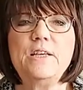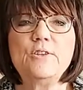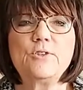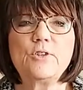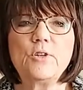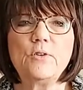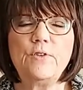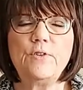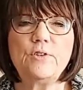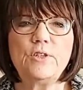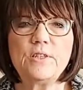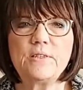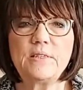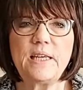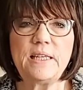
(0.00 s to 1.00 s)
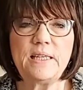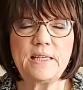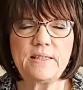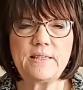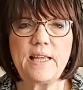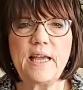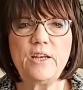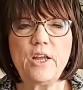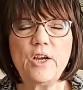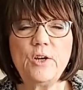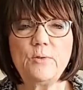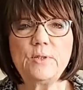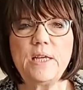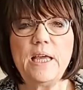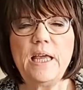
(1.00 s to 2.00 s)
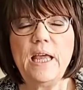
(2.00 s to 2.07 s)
So if you'll just send us that note.